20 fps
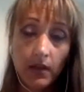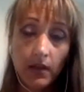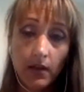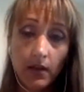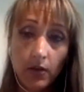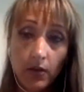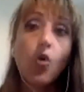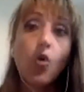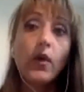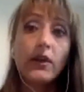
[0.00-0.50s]

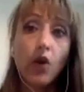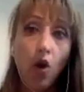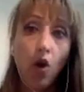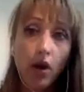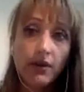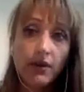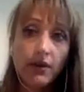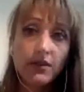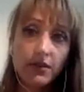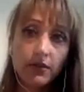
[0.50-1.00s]
going
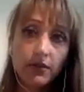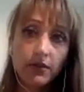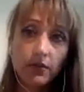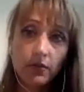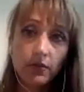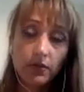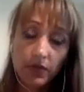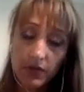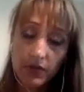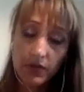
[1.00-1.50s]
on
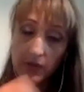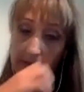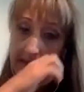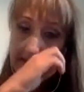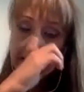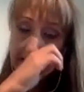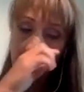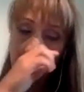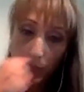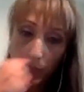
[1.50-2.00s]
to
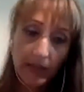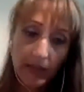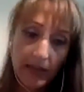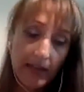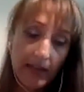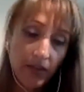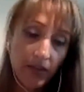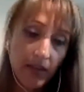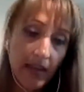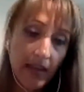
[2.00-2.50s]
then
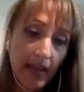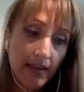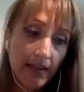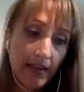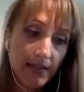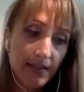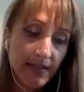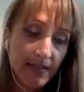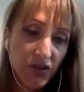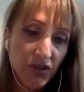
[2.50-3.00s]
completing the 8
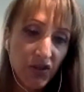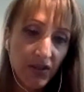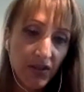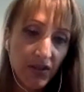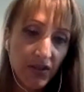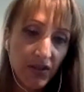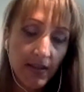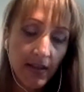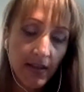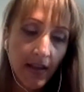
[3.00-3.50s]

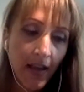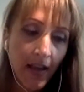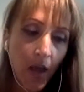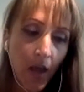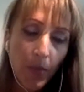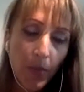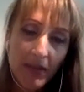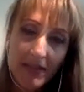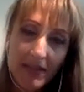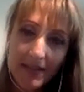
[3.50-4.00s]
sessions.
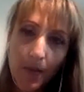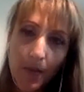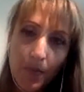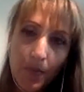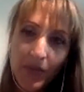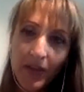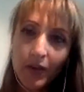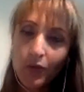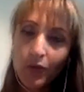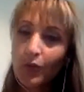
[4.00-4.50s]
But
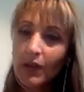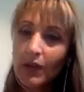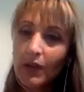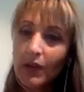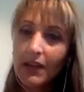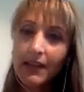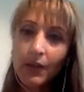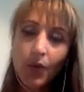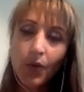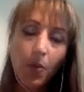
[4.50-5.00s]
something
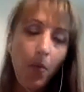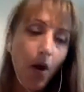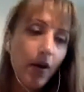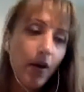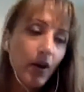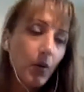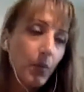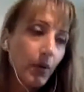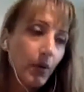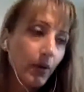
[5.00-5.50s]
really
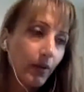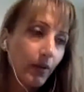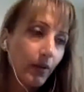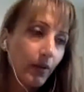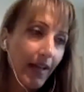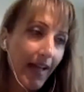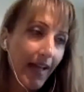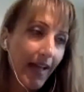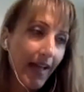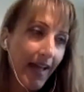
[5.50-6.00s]
remarkable
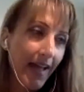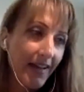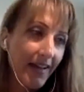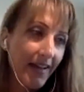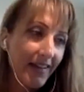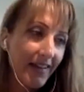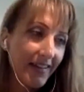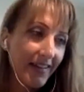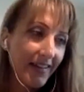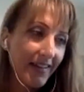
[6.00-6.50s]

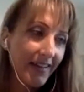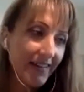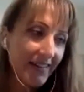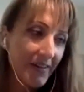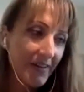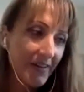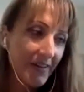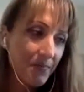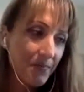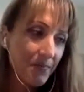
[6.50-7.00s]

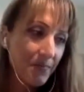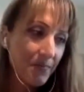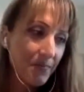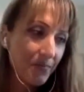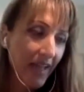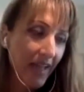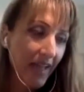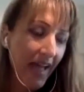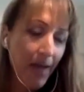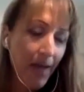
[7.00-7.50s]
happens
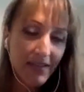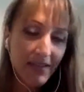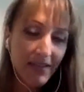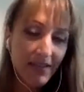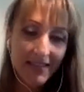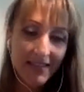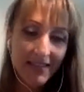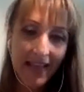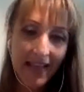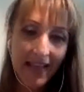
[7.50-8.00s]
in that
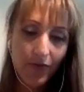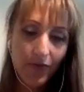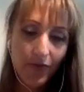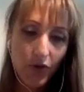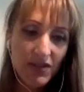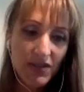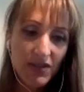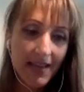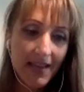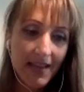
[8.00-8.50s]
first
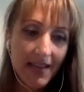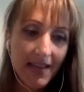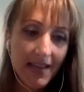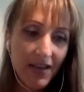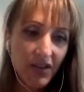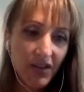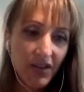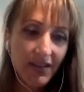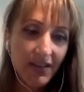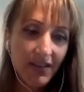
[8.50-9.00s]
session. And
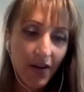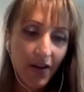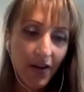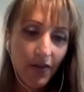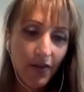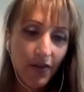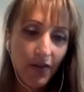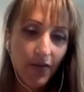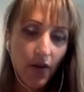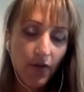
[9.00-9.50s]
our
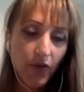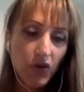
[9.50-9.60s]
first